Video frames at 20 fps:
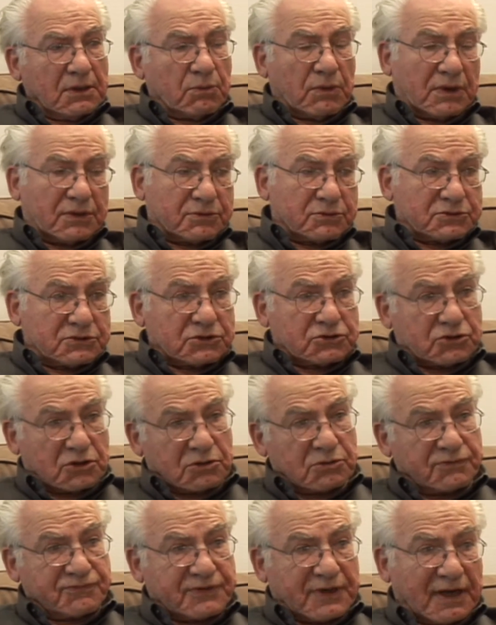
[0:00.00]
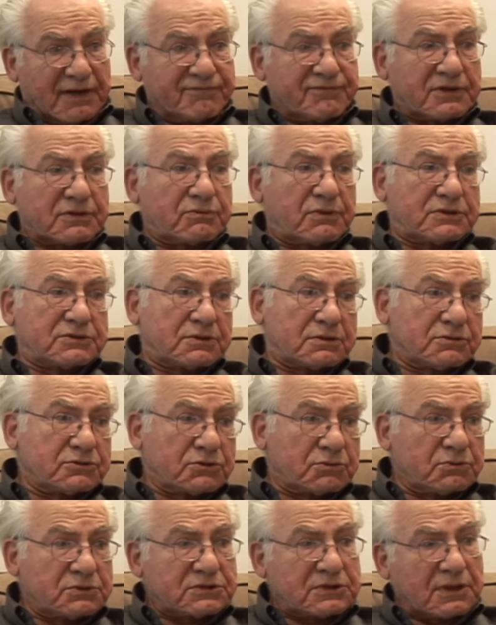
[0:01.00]
well, there was a Journal of Conflict
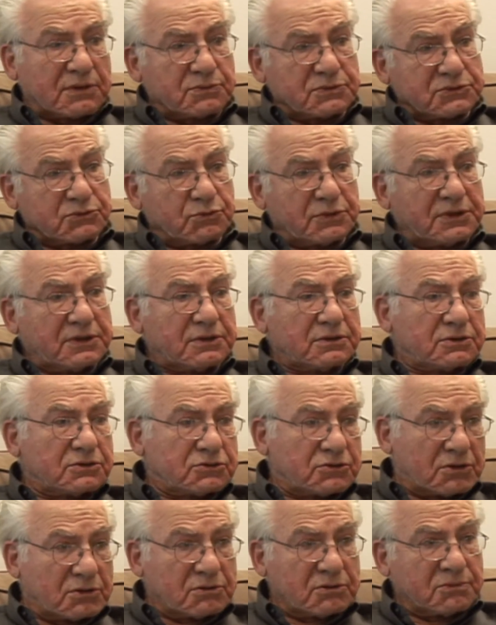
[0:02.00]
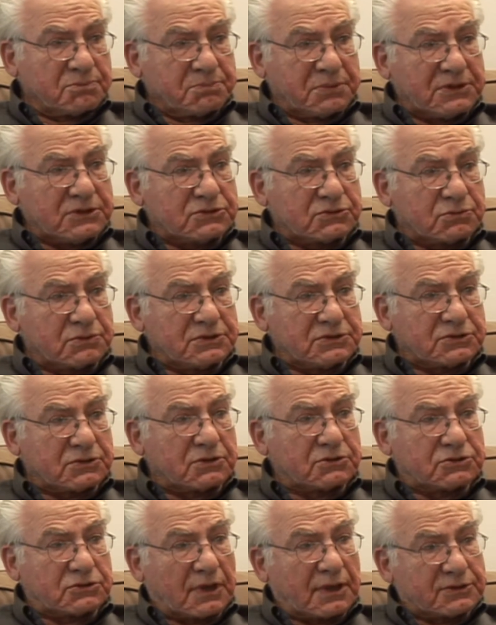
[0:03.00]
Resolution, which I was reading, the Journal of mm-hmm. Peace
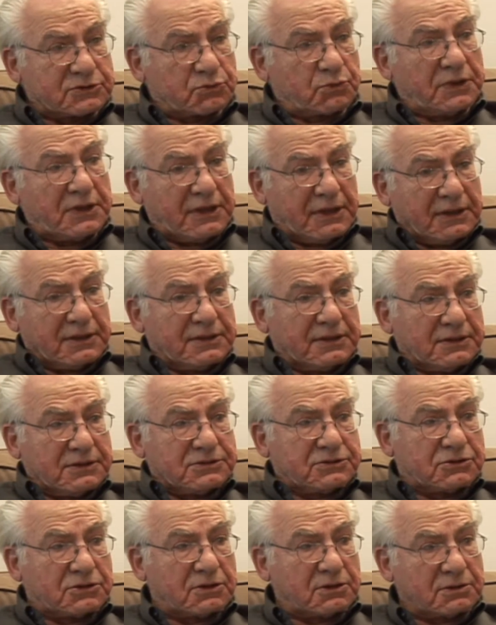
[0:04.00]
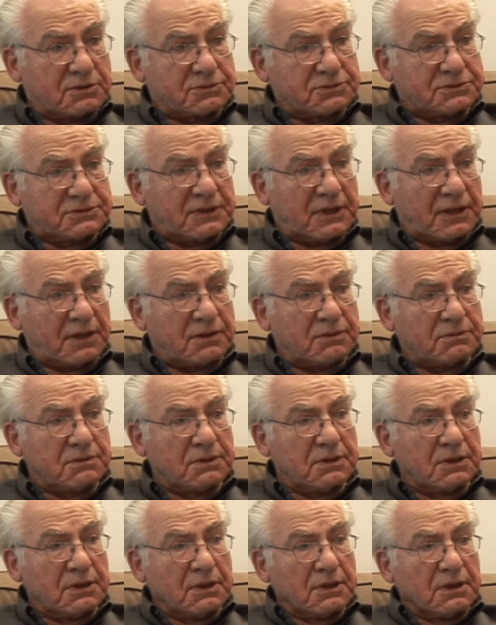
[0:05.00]
Research. So I was reading these journals now.
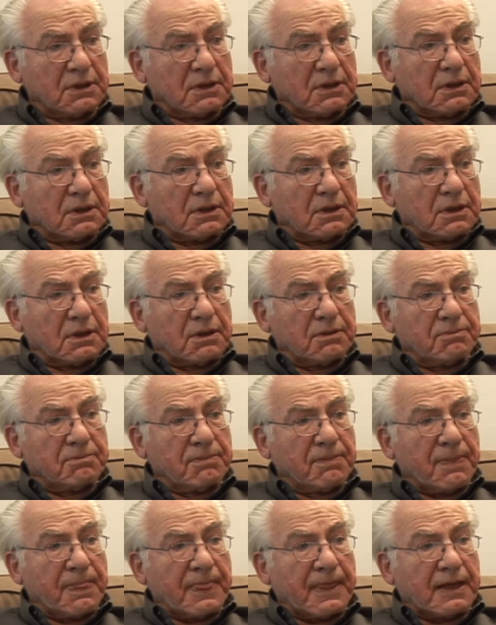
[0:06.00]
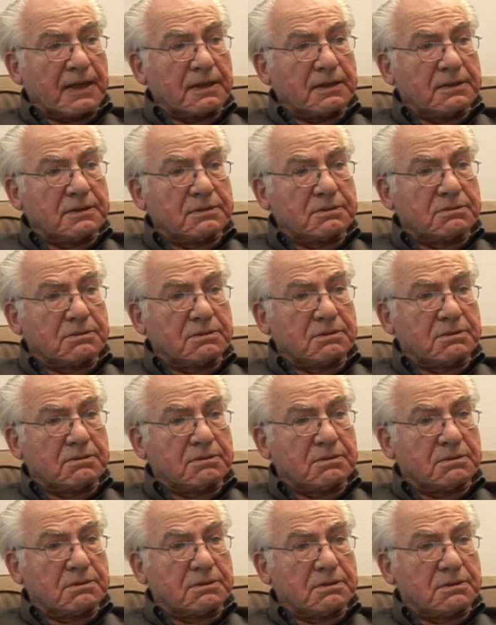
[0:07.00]
Um, and,
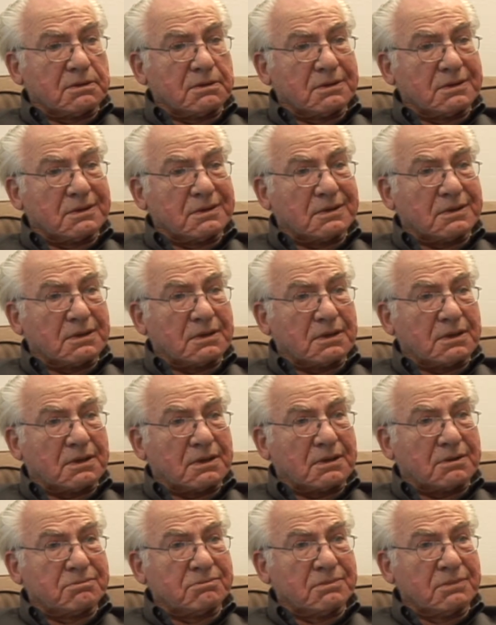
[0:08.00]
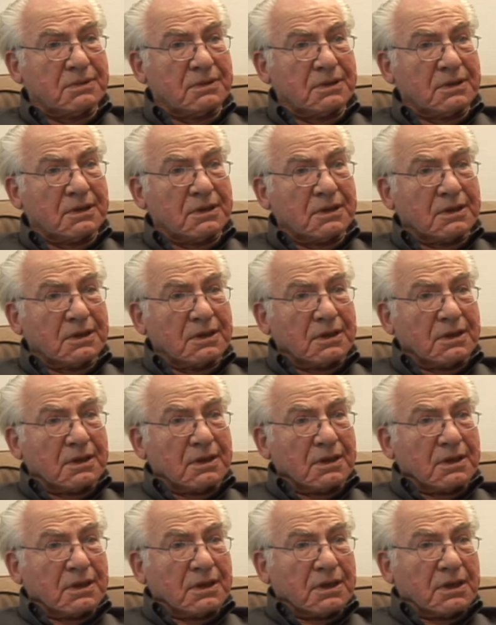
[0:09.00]
um,
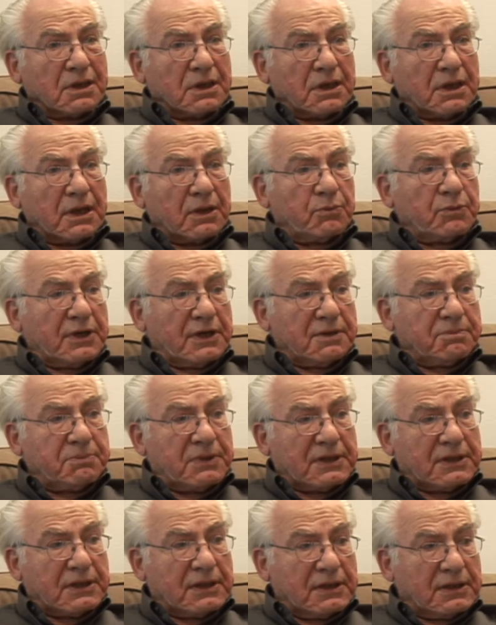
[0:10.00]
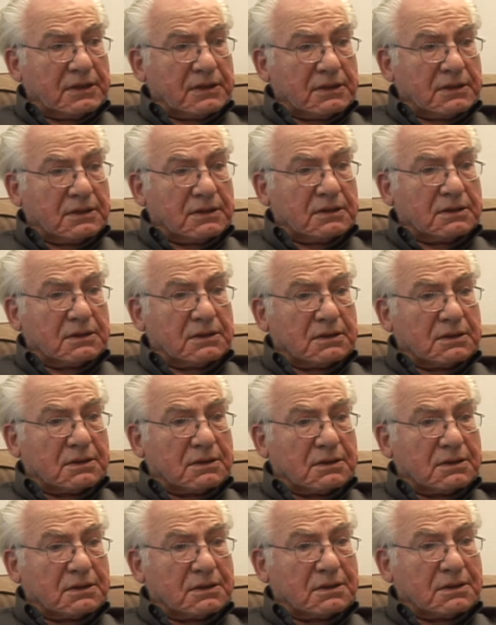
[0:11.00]
and really beginning
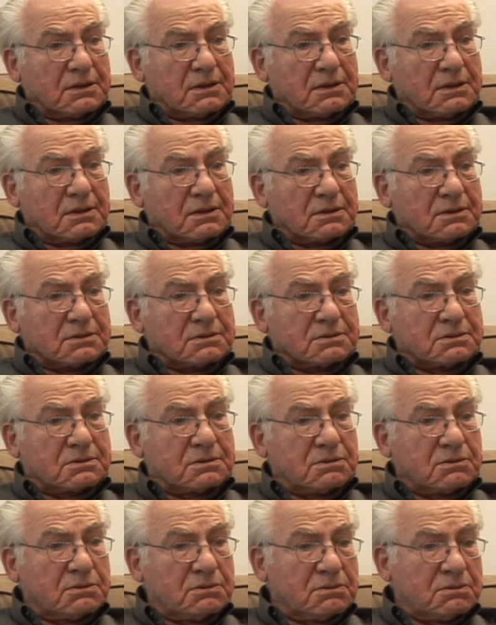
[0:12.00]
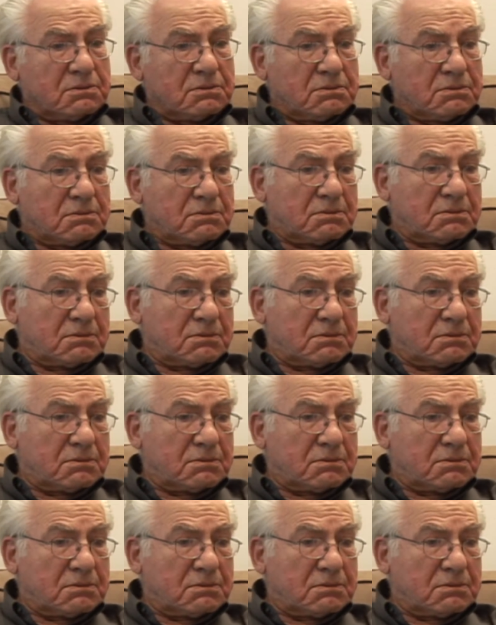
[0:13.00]
uh, to